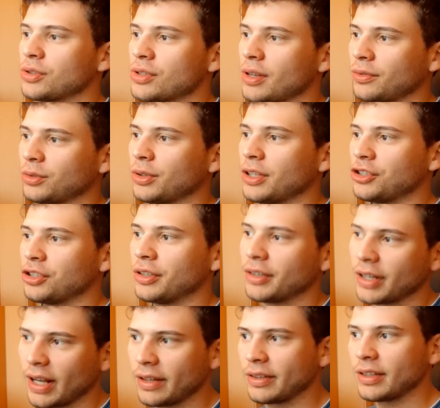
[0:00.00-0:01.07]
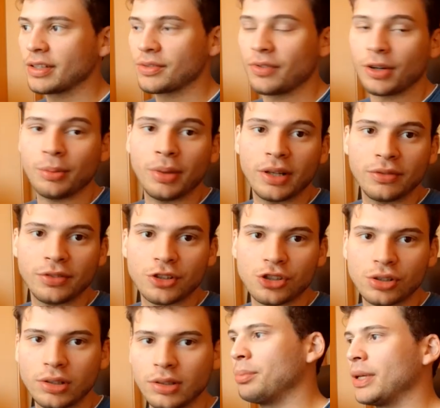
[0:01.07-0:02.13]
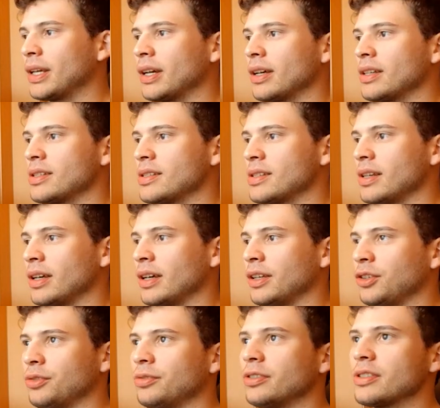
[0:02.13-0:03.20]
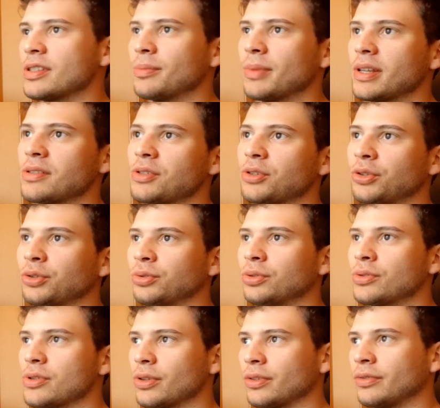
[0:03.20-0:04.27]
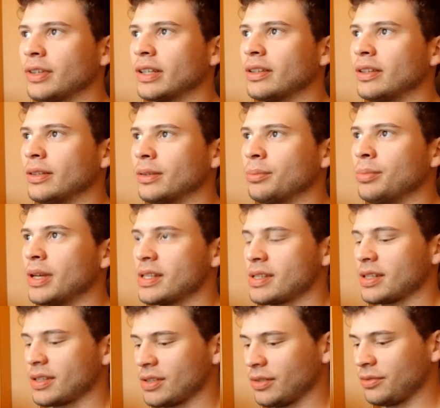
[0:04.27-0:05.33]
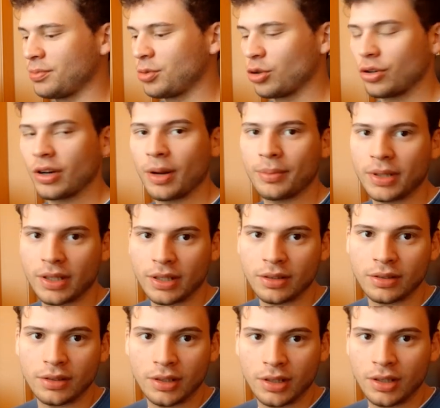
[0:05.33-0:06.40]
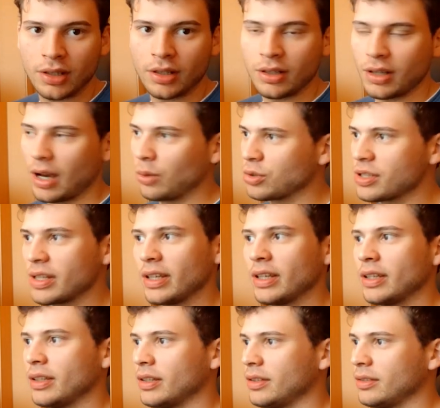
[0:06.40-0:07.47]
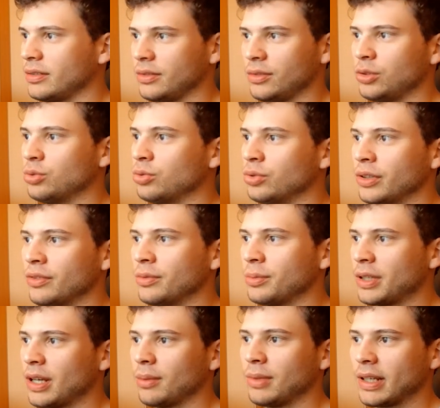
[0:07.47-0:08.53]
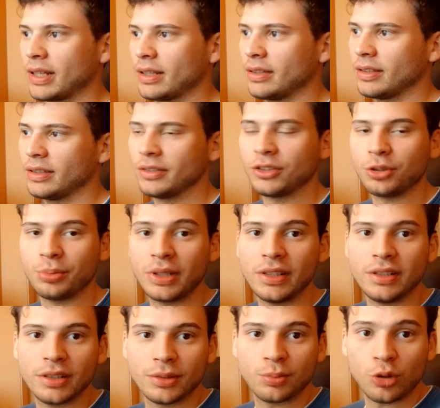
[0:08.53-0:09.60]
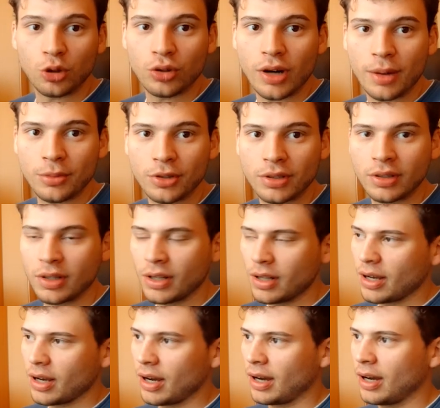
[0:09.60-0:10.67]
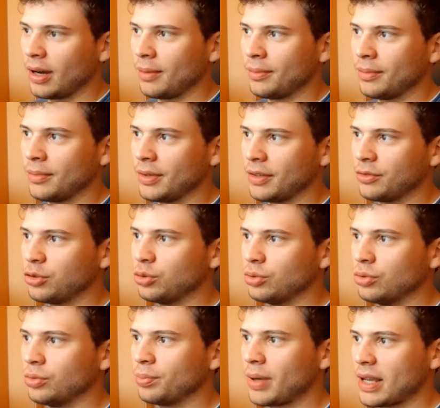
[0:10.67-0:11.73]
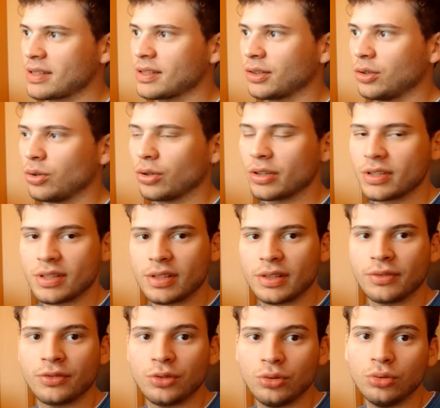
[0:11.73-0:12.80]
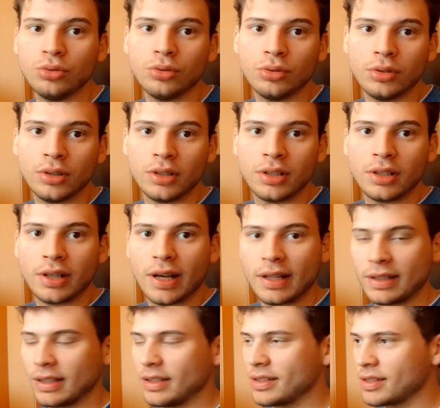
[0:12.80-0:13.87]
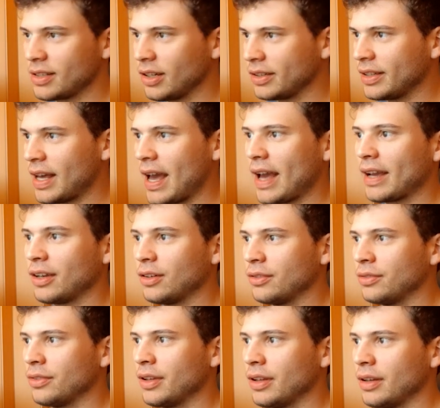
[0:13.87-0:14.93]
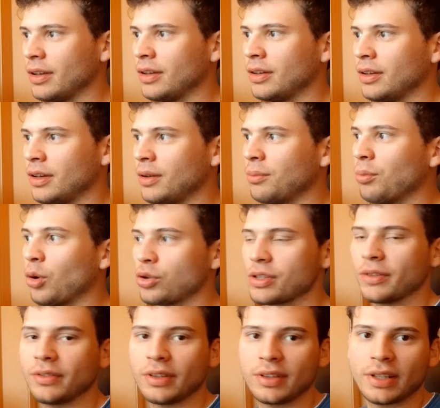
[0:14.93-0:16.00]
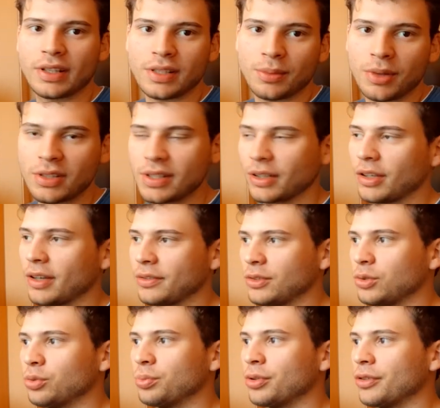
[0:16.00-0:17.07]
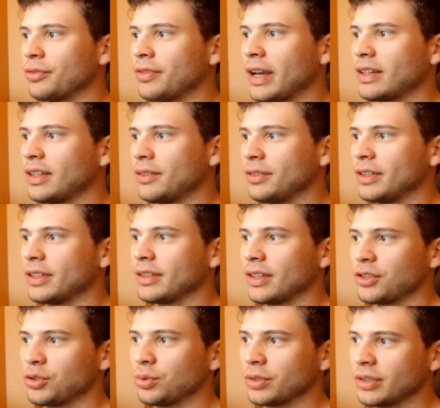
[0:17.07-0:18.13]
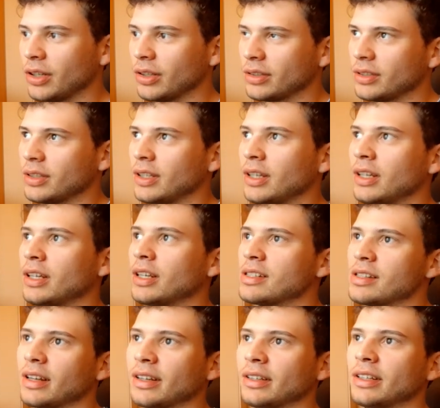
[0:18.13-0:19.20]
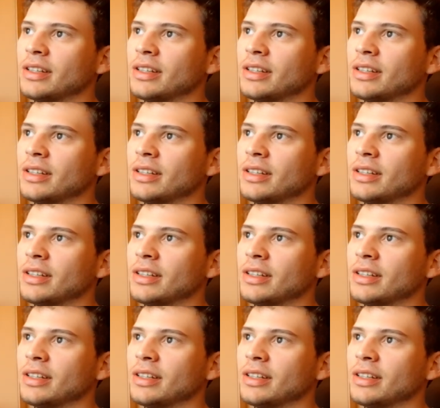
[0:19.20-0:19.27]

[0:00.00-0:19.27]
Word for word: to software engineering, I think, is very beneficial because uh, in your first semester, you sort of get the basics of programming, and I would say you even become like an intermediate programmer um, if you pass the course, if you at least got the hang of the most of the things. I'm not saying you have to perfect everything that you were taught, it's not an